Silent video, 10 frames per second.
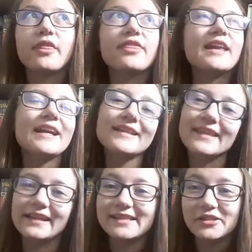thing
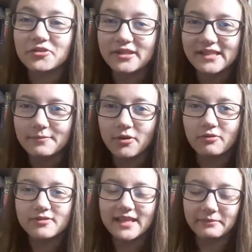that is interesting
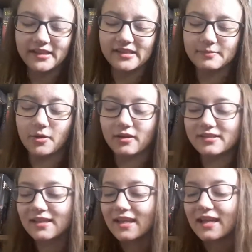about Sam Kean's books
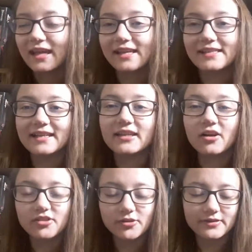is that he
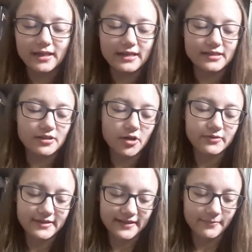also does
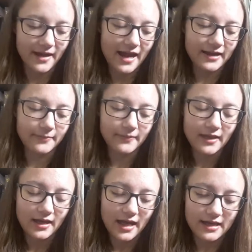notes at the back.
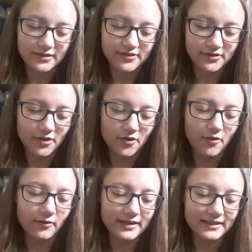And
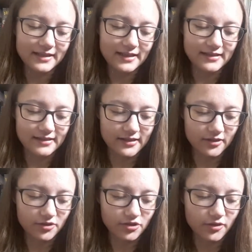so he does, here
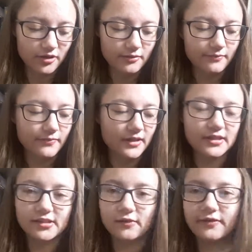I'll show you.
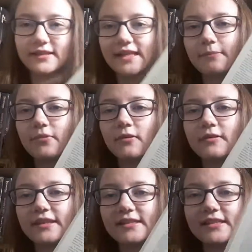So for example, this